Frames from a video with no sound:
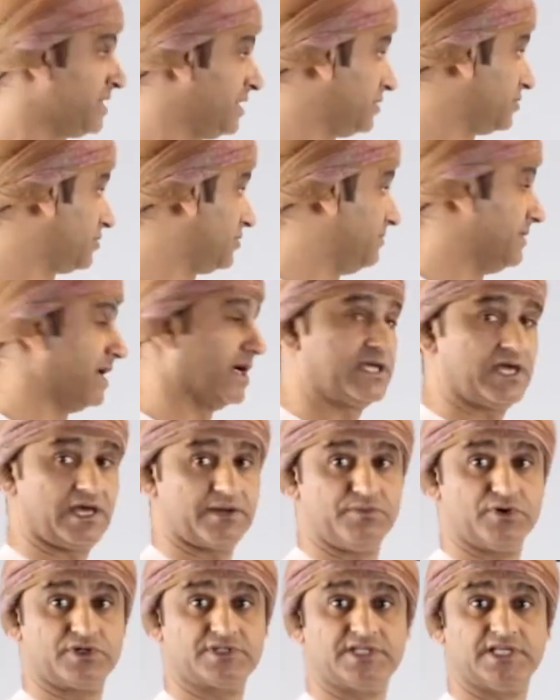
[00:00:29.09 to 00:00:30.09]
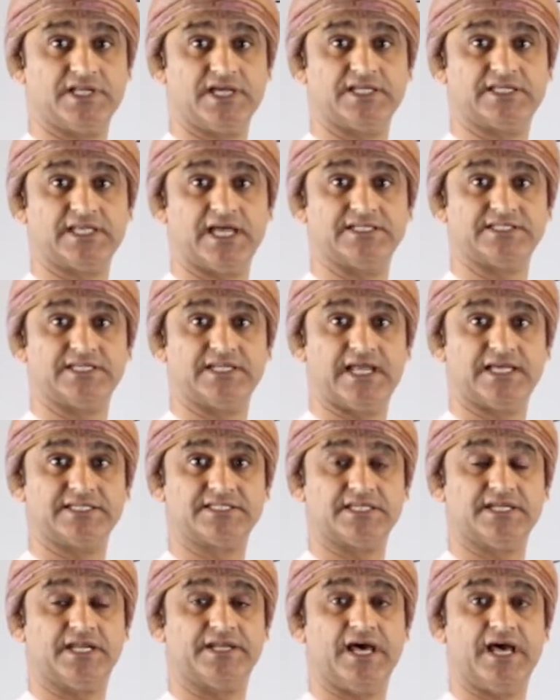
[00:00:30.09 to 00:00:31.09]
It could be a carboxylate as in
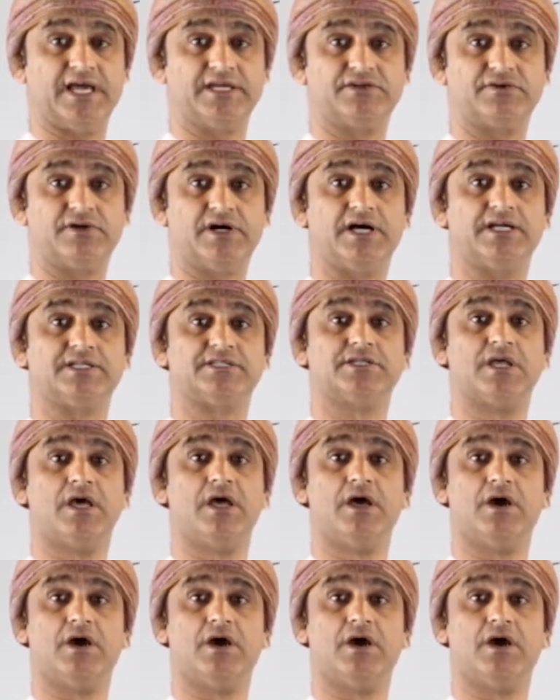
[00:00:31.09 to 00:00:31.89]
acid anhydride,